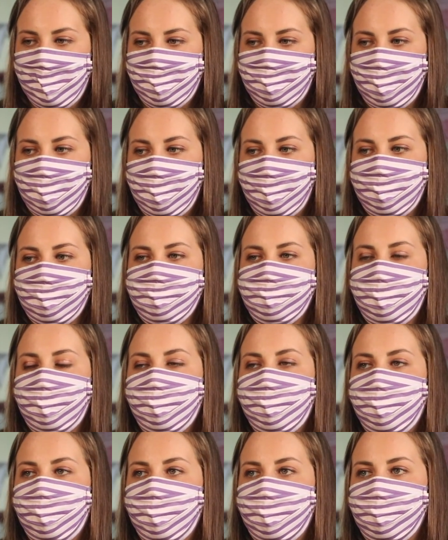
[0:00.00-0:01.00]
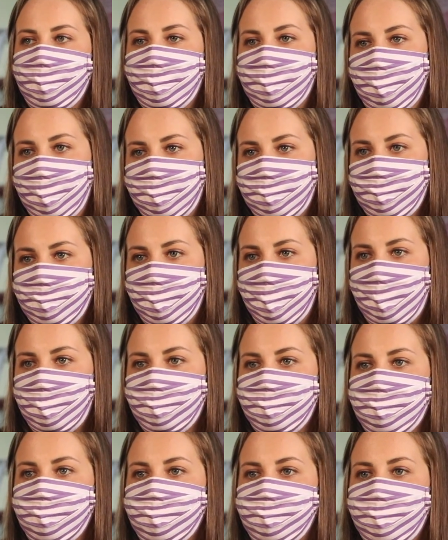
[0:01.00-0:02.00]
But also when we came to
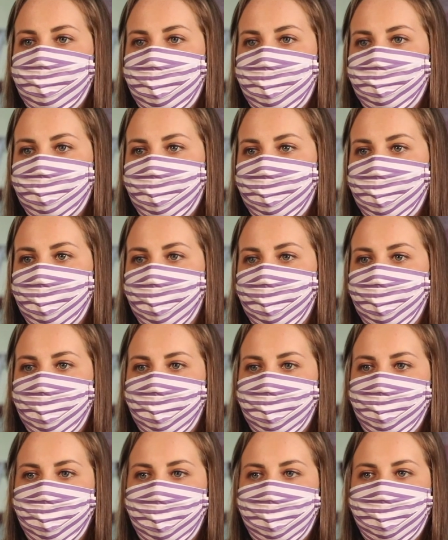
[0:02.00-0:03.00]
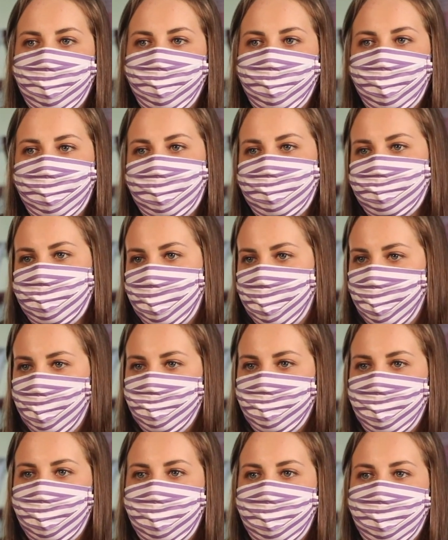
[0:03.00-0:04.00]
practice, they were all willing to help
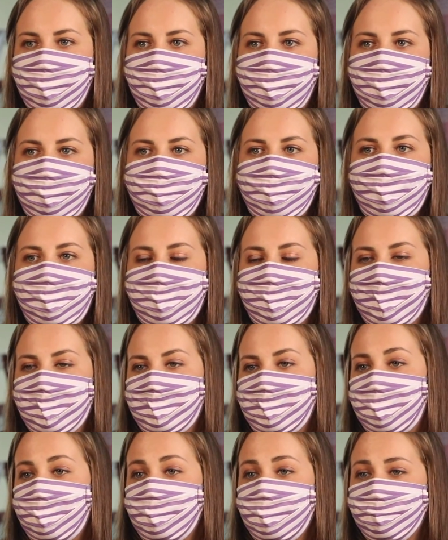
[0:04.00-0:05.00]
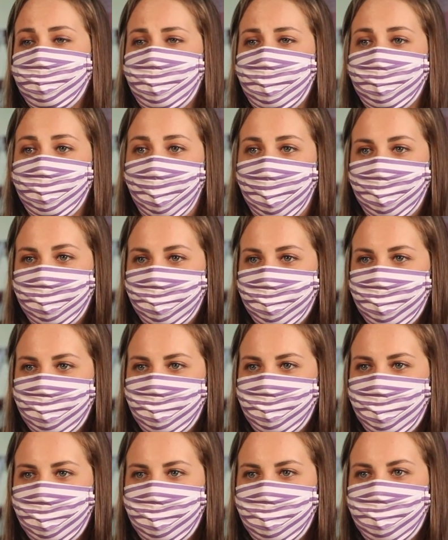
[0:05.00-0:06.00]
me, and they took me to
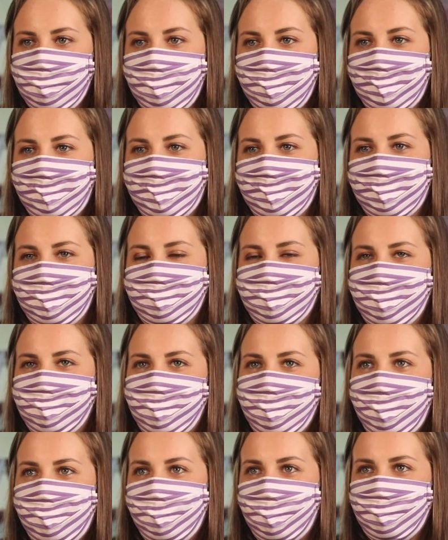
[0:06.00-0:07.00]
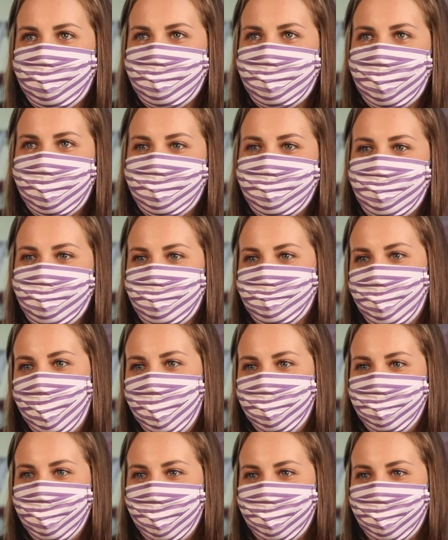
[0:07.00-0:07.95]
breakfast, which for a person they just met